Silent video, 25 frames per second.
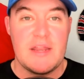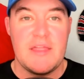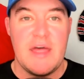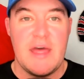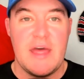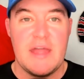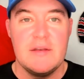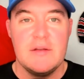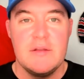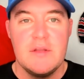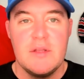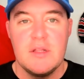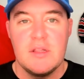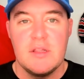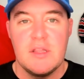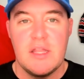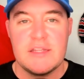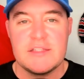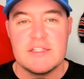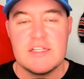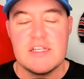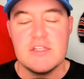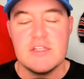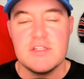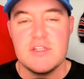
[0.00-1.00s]
that a lot
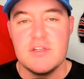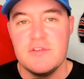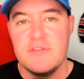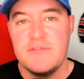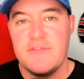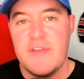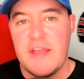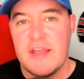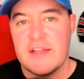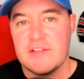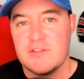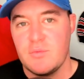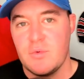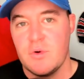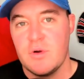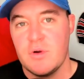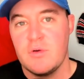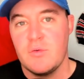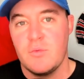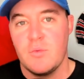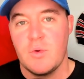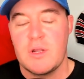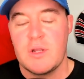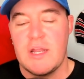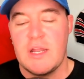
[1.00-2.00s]
of T C U fans were,
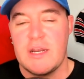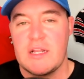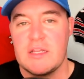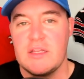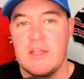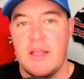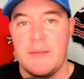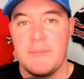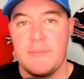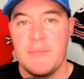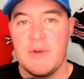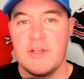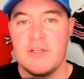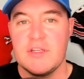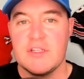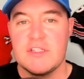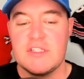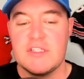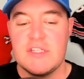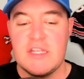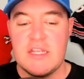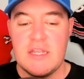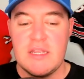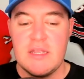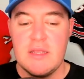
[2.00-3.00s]
were kind of clamoring to
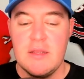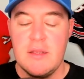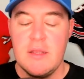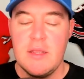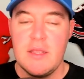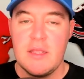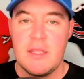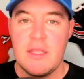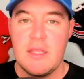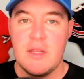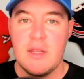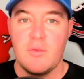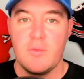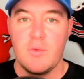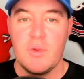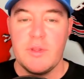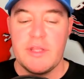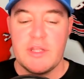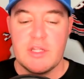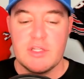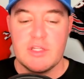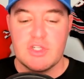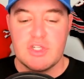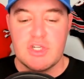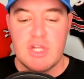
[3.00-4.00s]
see get a really
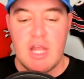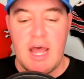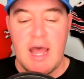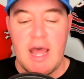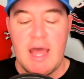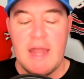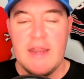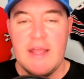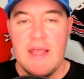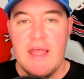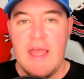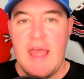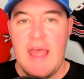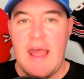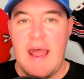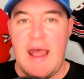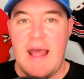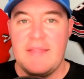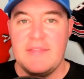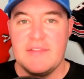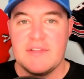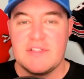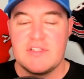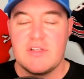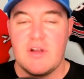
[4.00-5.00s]
good shot
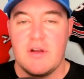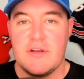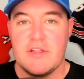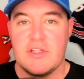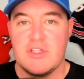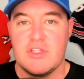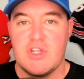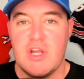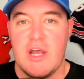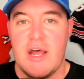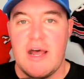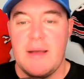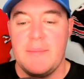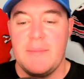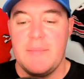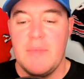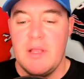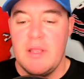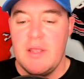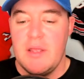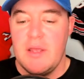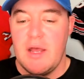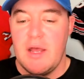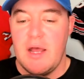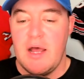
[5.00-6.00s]
at the starting job.
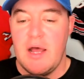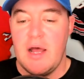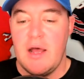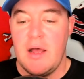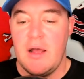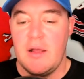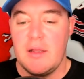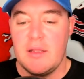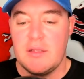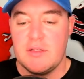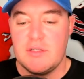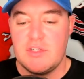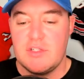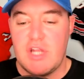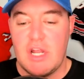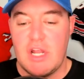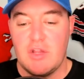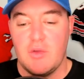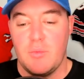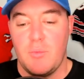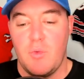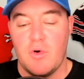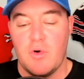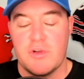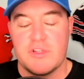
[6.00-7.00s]
Uh,
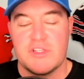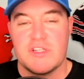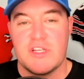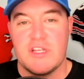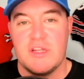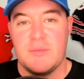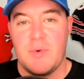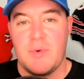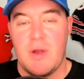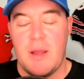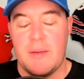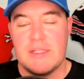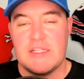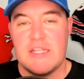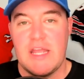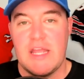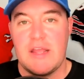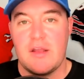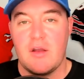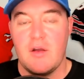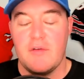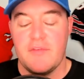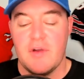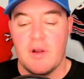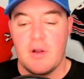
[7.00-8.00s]
Chandler Morris is going to probably
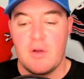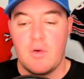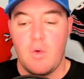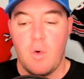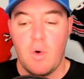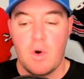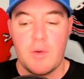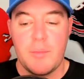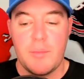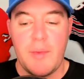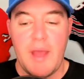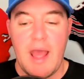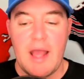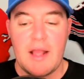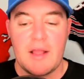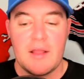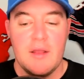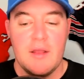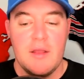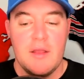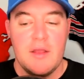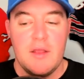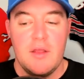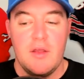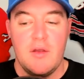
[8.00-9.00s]
take over at quarterback.
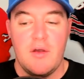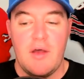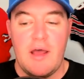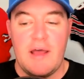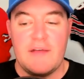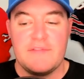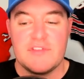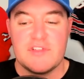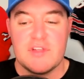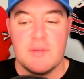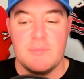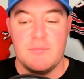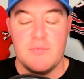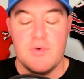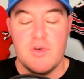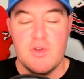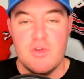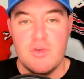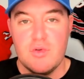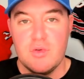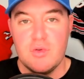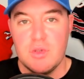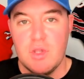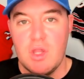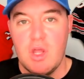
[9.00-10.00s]
He'll have some
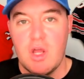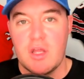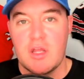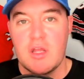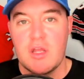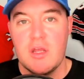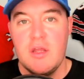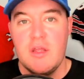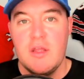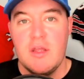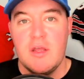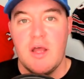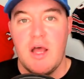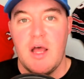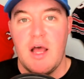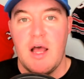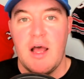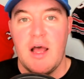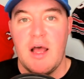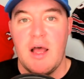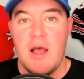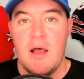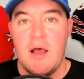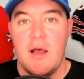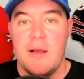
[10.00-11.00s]
new look
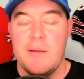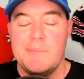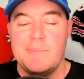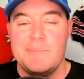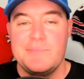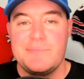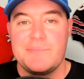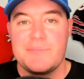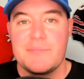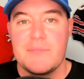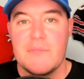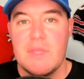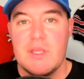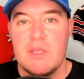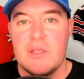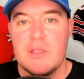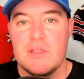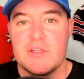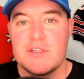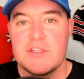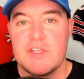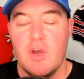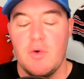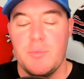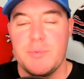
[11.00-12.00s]
uh,
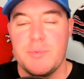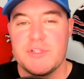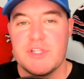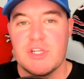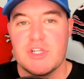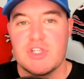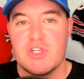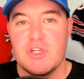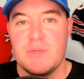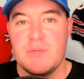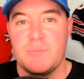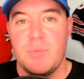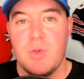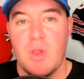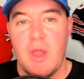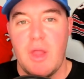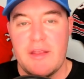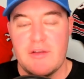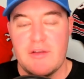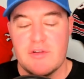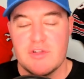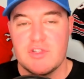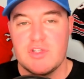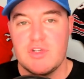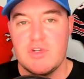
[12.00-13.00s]
skill position
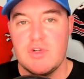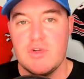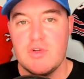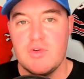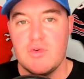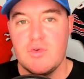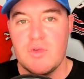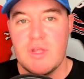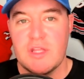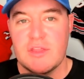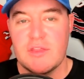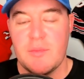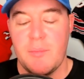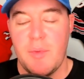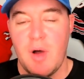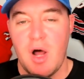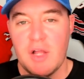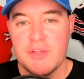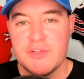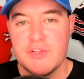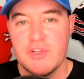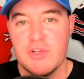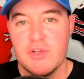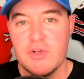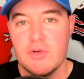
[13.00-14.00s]
players to get the
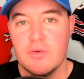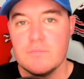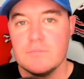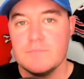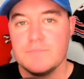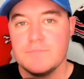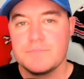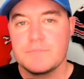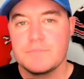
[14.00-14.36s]
ball to.